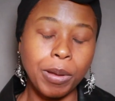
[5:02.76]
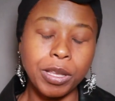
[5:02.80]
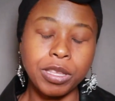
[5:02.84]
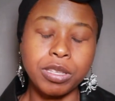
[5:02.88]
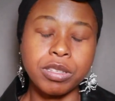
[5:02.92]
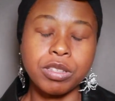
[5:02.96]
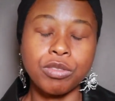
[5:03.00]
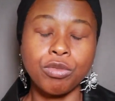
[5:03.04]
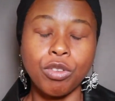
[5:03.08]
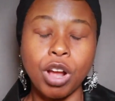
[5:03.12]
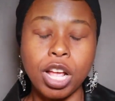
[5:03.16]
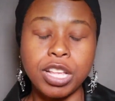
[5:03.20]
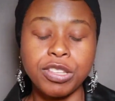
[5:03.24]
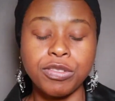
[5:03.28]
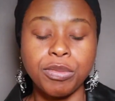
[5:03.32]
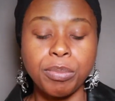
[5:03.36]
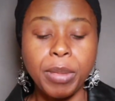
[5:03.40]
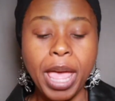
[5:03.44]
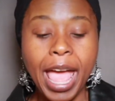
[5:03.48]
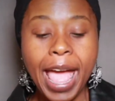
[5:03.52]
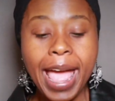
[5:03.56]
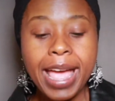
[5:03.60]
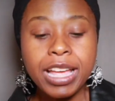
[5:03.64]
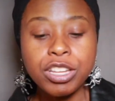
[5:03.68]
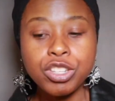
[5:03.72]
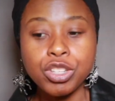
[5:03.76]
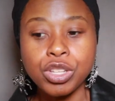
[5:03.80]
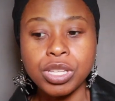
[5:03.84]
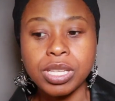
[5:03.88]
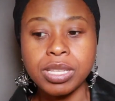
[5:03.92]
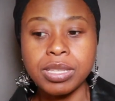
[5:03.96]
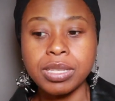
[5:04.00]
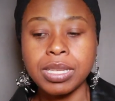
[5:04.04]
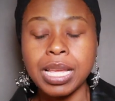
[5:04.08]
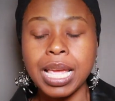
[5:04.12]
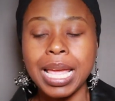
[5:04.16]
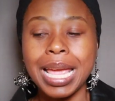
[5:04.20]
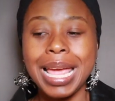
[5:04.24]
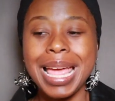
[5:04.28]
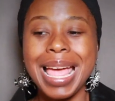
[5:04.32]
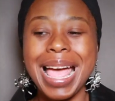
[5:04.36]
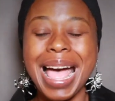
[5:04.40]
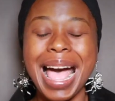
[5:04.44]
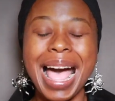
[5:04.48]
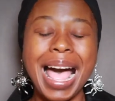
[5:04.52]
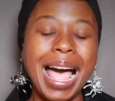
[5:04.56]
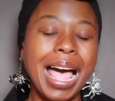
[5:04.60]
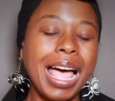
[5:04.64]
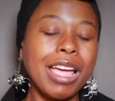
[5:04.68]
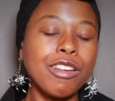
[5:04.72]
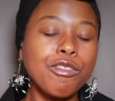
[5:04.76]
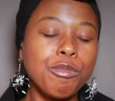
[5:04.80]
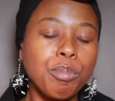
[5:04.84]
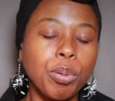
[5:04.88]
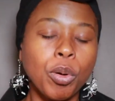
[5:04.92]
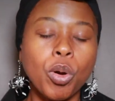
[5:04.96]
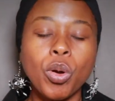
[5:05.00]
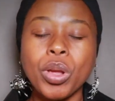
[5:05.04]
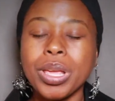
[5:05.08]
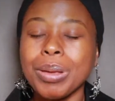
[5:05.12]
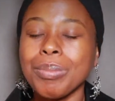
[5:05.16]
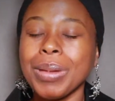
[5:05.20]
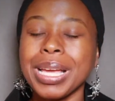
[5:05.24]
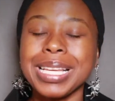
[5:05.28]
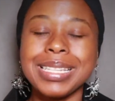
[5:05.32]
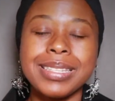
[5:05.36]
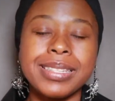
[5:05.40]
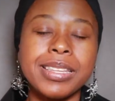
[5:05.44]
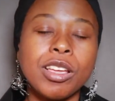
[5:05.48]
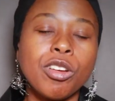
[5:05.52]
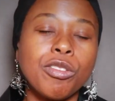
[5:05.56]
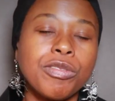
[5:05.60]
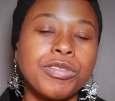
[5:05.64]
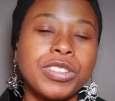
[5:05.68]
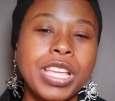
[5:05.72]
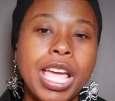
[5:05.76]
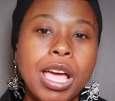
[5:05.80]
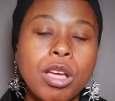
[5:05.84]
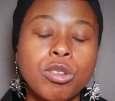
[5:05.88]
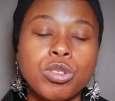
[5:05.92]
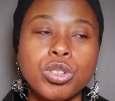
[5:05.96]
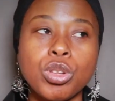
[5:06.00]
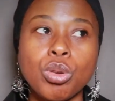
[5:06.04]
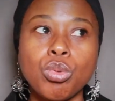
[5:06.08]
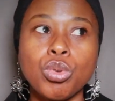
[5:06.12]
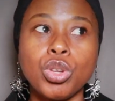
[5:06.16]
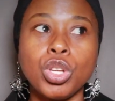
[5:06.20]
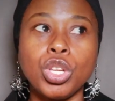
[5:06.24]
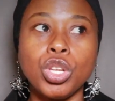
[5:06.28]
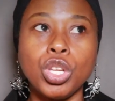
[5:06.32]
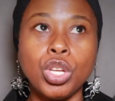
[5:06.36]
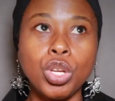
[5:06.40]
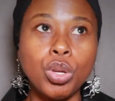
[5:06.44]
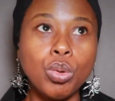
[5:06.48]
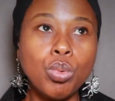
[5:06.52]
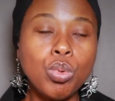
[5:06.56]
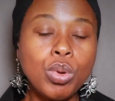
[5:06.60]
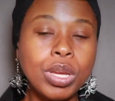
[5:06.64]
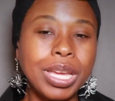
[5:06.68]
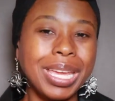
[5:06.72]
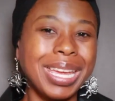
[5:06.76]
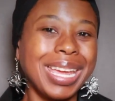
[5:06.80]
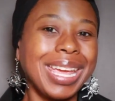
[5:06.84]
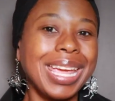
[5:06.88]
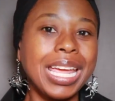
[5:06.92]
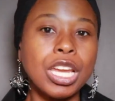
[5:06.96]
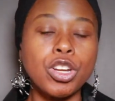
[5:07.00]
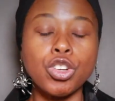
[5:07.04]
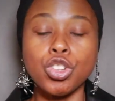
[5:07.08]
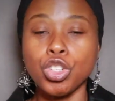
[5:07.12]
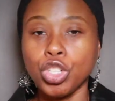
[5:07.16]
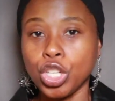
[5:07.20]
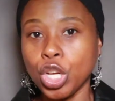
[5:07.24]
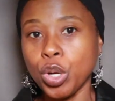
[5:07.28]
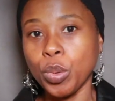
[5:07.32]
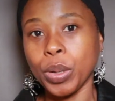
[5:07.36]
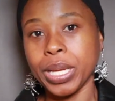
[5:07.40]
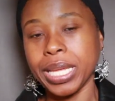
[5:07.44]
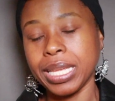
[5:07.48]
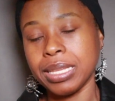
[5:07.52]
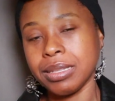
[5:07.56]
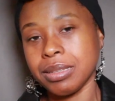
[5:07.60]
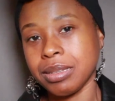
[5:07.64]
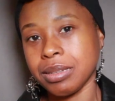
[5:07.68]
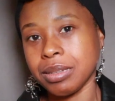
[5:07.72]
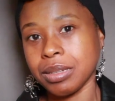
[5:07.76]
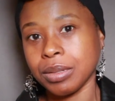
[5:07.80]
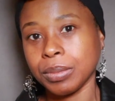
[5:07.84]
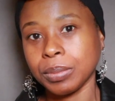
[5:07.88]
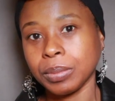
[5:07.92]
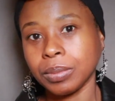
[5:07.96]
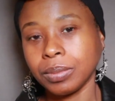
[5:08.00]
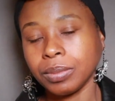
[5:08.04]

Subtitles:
about this in Rise from the Ashes, I've broken myself down, so you can't do it.